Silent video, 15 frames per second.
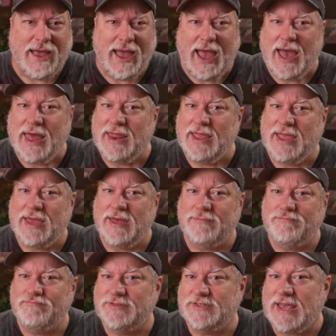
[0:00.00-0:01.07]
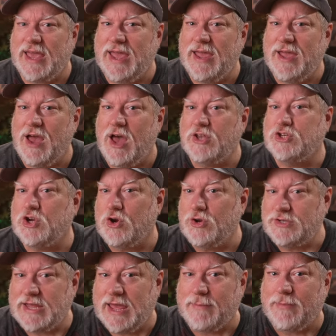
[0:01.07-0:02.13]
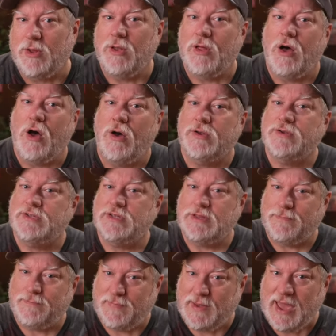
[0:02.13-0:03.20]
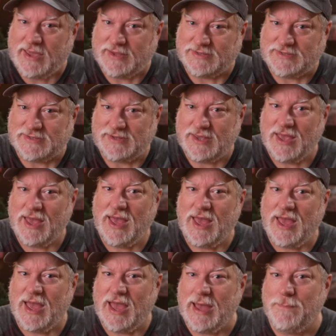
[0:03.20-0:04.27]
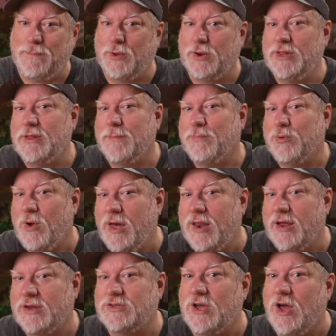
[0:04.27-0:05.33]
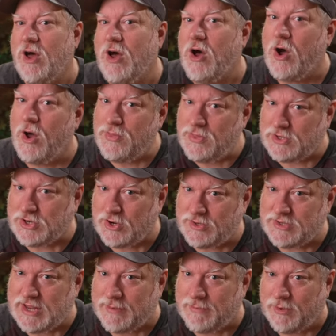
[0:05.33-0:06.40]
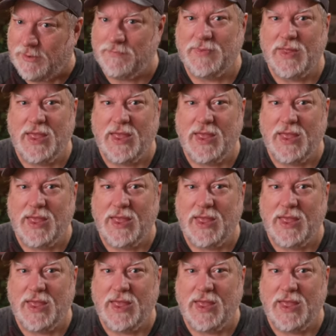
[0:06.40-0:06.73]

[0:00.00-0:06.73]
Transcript: adding in, say, a turntable onto the base and putting the product on the turntable.